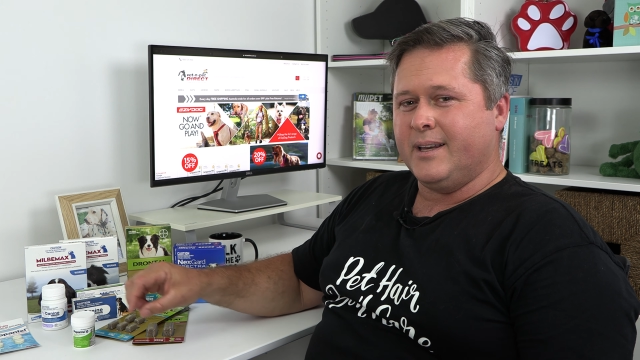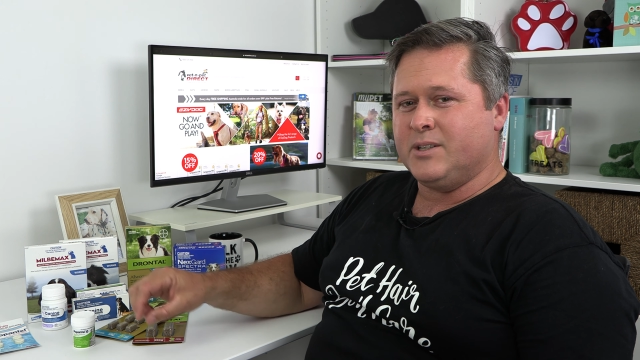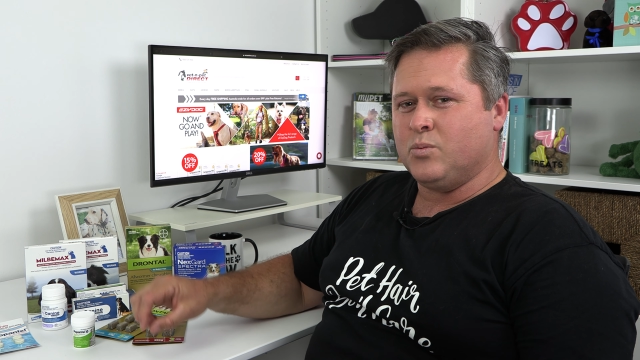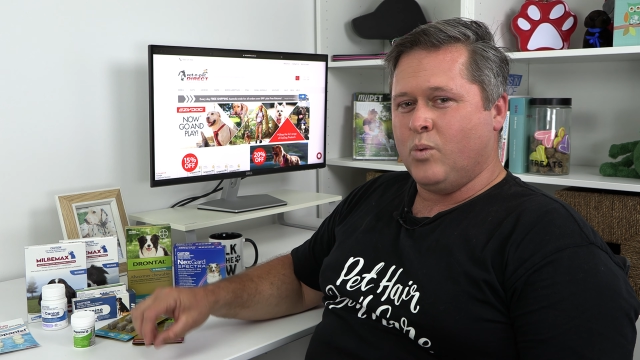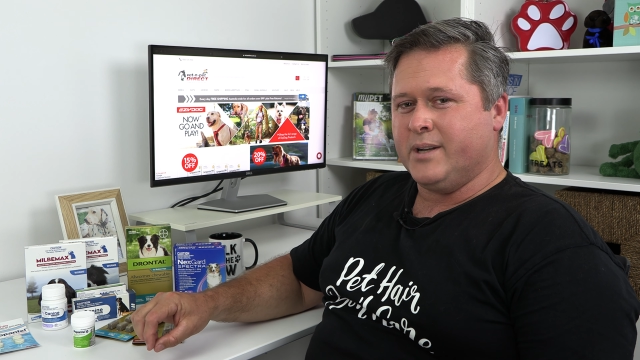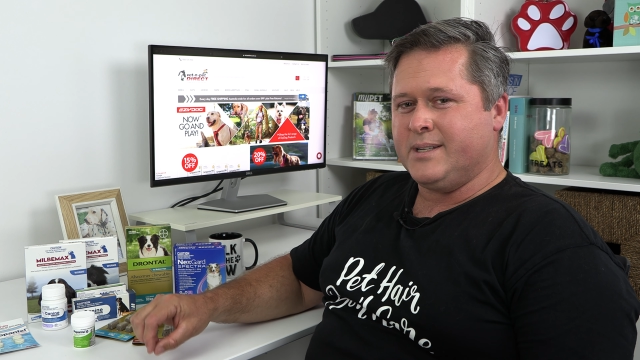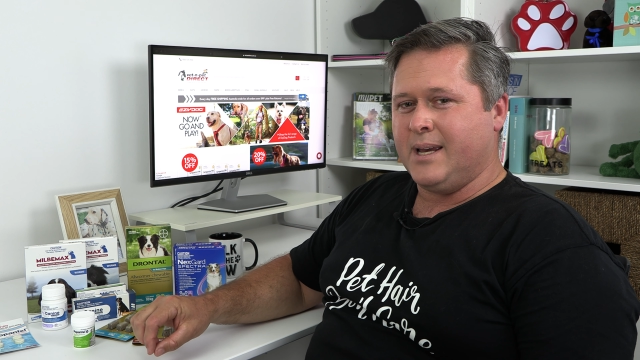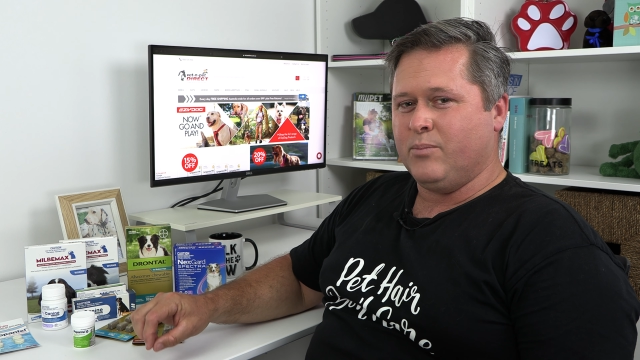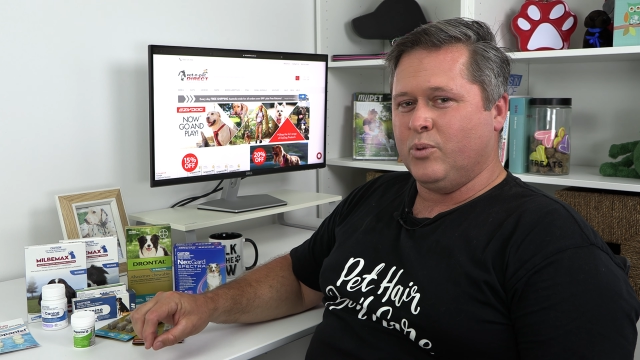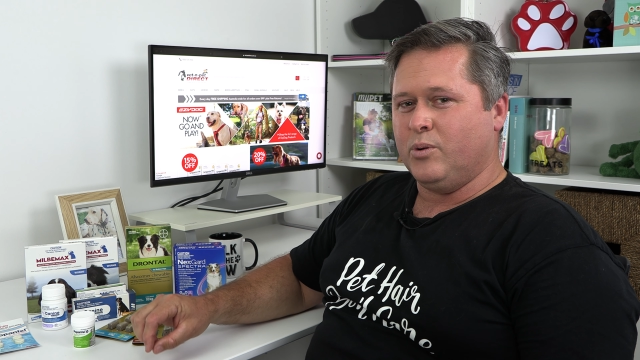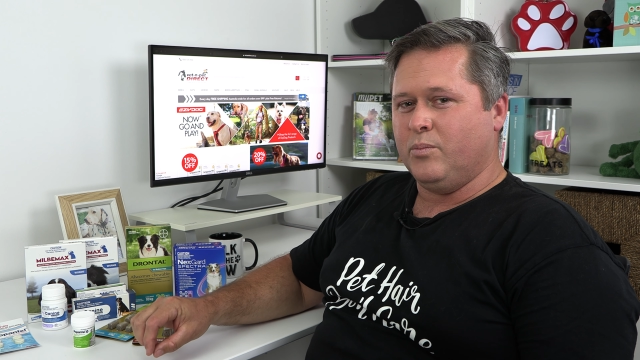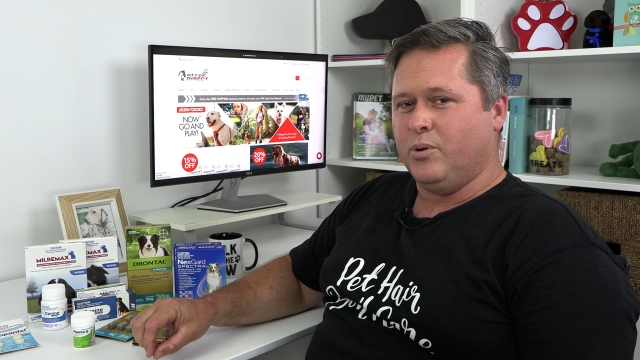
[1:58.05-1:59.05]
it's 1
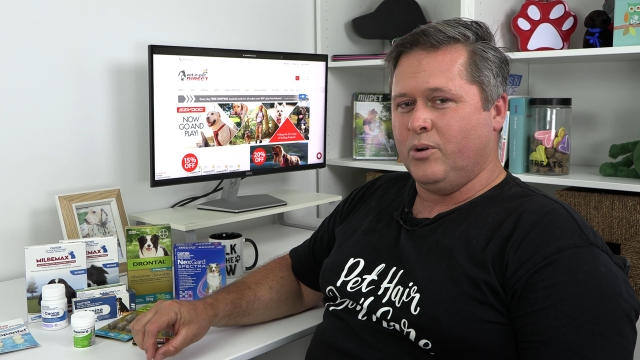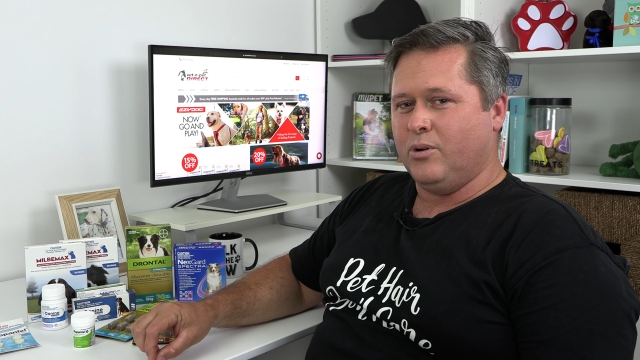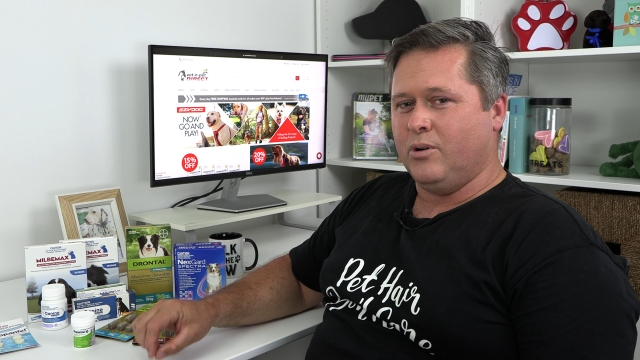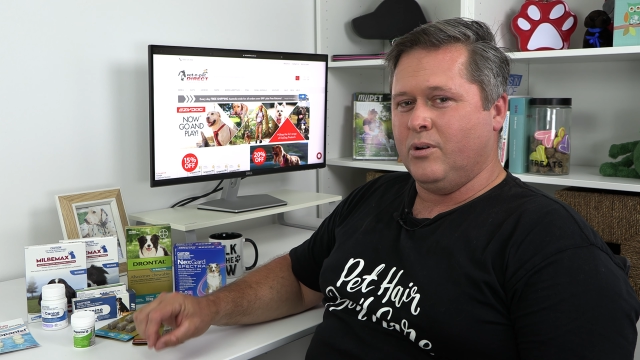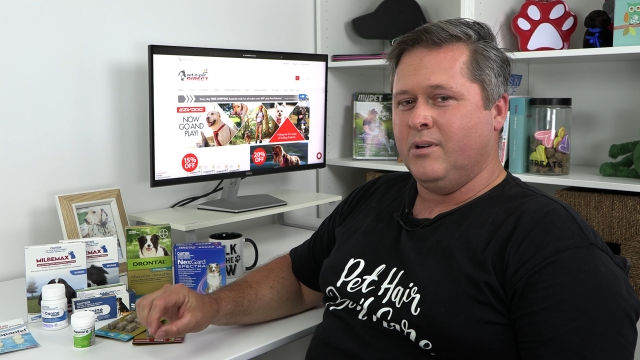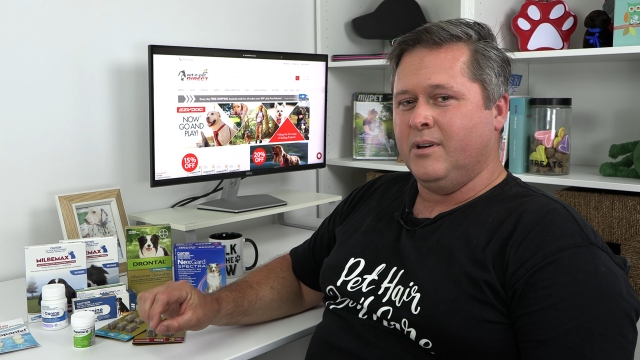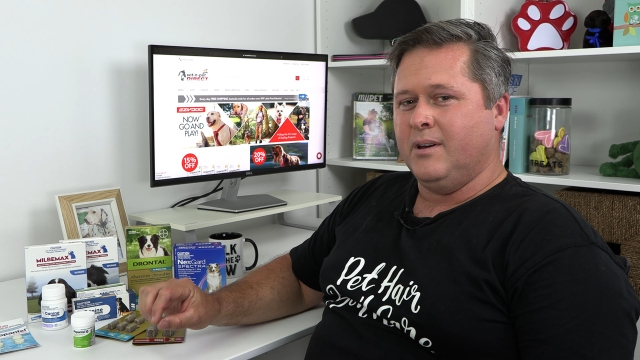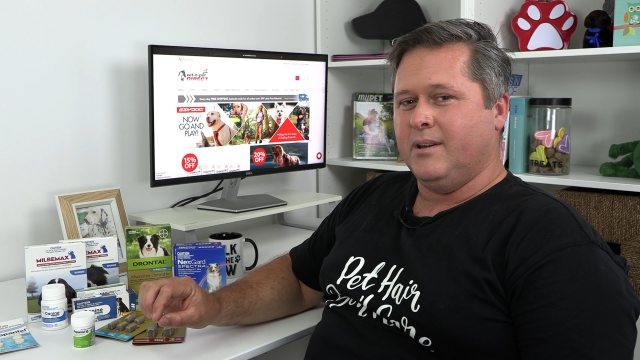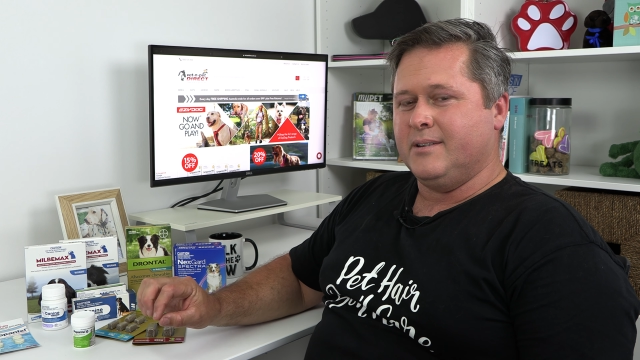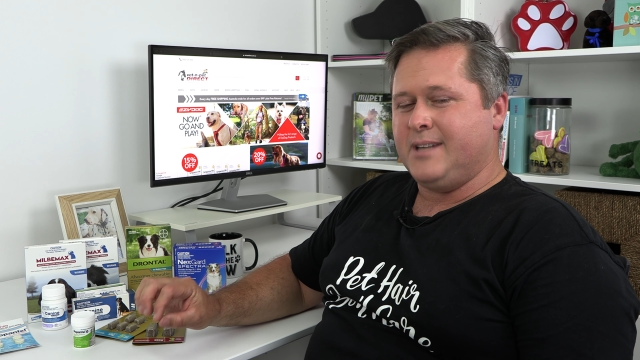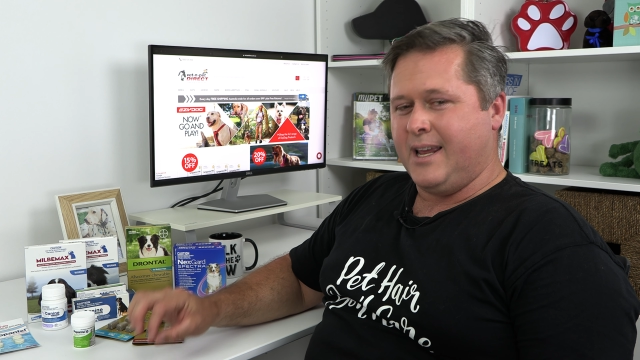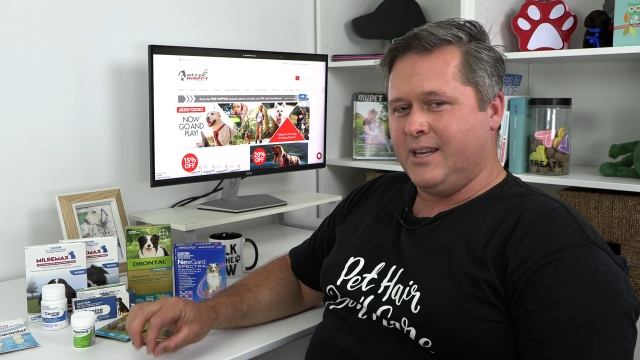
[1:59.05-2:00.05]
tablet per
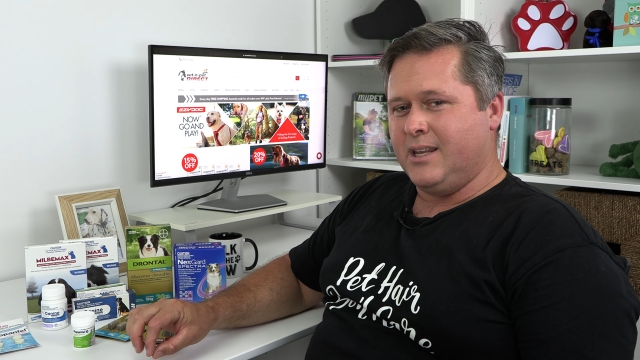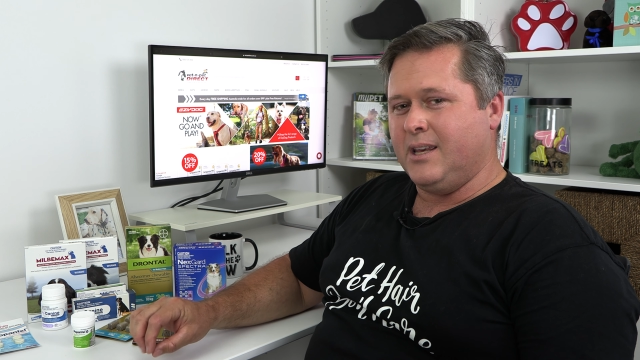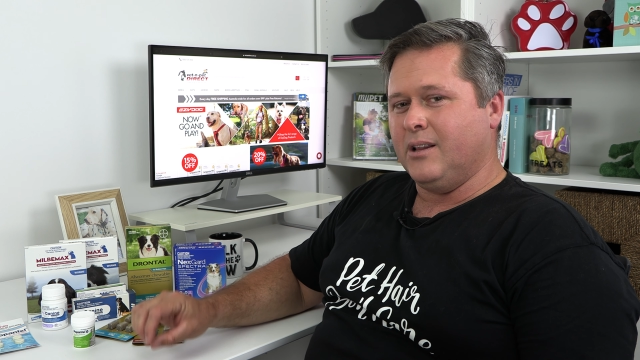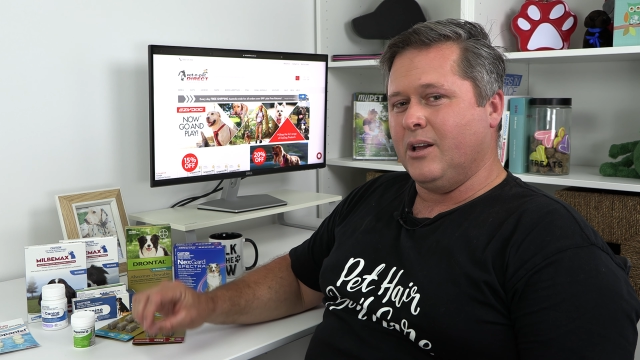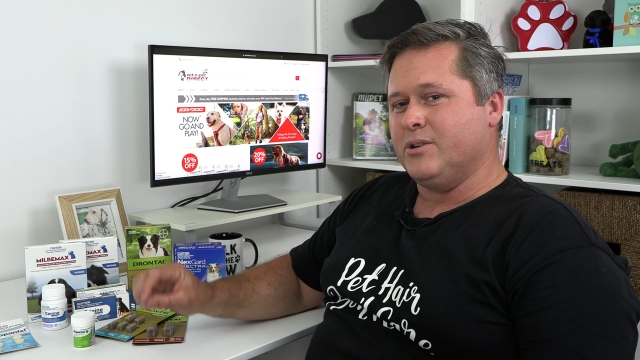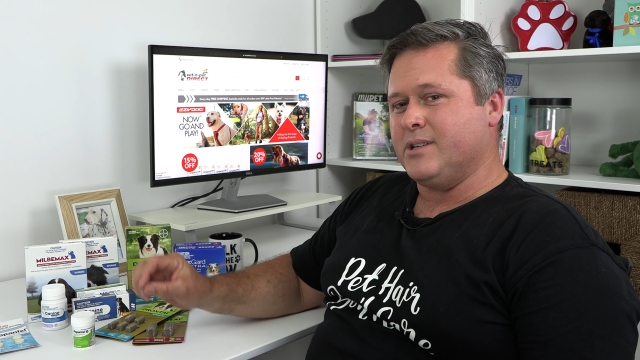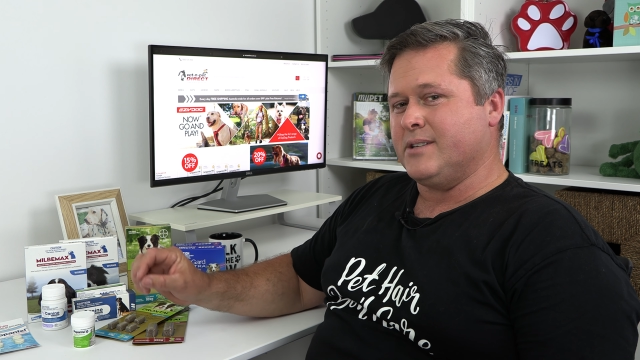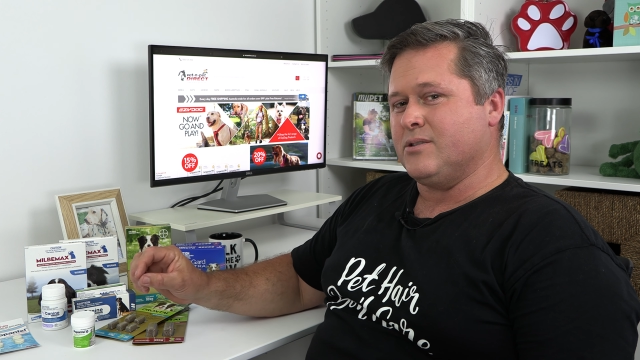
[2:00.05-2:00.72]
10 kilos